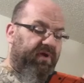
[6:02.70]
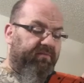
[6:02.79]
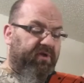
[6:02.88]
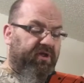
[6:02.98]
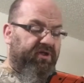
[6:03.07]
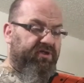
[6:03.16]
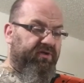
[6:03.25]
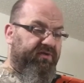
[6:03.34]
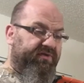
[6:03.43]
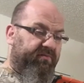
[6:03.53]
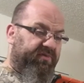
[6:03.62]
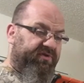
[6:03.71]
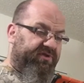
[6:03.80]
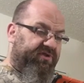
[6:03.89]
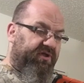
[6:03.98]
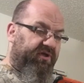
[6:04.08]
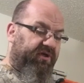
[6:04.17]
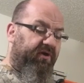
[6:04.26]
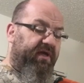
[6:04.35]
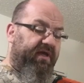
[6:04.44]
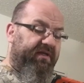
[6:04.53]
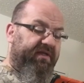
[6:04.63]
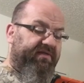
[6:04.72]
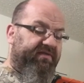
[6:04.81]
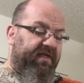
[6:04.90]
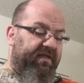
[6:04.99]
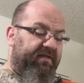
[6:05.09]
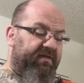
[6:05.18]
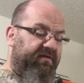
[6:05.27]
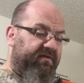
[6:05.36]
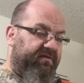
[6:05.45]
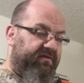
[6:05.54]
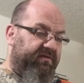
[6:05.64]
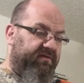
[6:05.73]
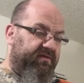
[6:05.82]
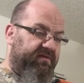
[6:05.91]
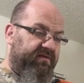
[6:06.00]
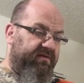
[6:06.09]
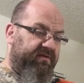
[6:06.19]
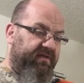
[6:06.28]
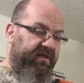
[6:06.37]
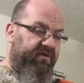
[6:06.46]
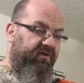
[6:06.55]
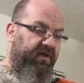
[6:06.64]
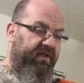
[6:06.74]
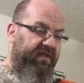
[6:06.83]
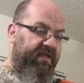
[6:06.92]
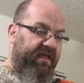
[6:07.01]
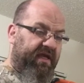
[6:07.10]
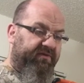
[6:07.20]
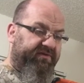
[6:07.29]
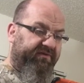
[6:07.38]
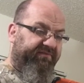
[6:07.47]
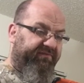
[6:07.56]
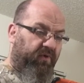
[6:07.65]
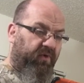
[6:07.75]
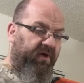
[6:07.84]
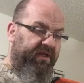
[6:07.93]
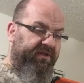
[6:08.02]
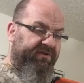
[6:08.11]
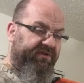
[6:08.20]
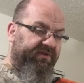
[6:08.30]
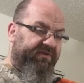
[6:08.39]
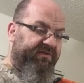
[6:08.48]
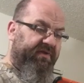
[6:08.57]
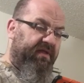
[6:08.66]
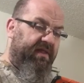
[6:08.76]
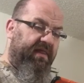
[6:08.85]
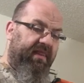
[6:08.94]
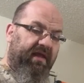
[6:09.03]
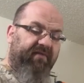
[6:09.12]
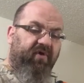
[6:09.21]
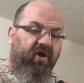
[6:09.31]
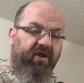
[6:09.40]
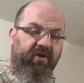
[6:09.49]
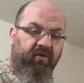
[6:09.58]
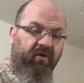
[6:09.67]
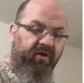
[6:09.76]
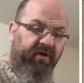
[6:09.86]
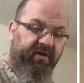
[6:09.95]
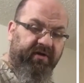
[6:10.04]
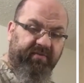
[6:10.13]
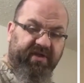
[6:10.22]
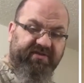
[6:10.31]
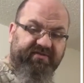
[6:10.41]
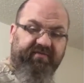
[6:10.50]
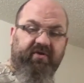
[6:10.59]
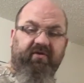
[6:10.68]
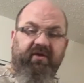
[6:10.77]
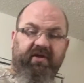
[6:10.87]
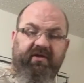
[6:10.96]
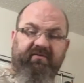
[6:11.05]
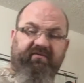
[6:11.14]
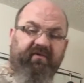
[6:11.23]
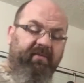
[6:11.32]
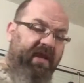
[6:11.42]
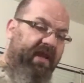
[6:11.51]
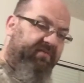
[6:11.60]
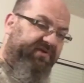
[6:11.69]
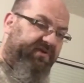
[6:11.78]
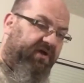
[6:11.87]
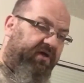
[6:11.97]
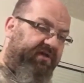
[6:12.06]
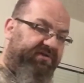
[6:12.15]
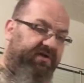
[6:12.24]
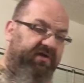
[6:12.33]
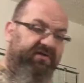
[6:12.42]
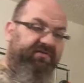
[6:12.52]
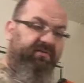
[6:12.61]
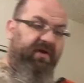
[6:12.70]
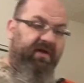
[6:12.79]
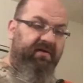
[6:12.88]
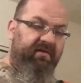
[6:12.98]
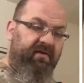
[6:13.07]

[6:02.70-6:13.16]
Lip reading: I'm going to do is I'm just going to go ahead and extend the acrylic out to 4 inches. I've already ordered a piece of acrylic from Amazon. It's on its way.